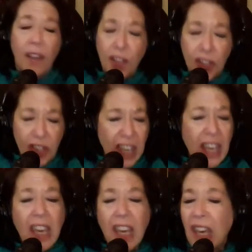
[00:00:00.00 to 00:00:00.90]
This
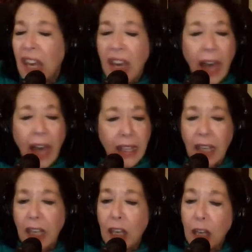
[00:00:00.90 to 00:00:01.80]
key I
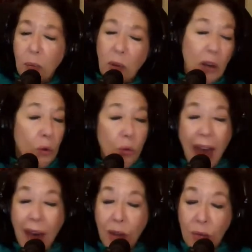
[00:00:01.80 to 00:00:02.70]
keep
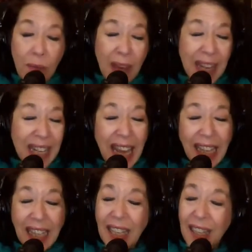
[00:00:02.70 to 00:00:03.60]
around my neck,
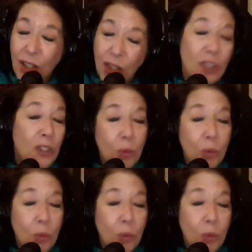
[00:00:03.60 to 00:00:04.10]
it just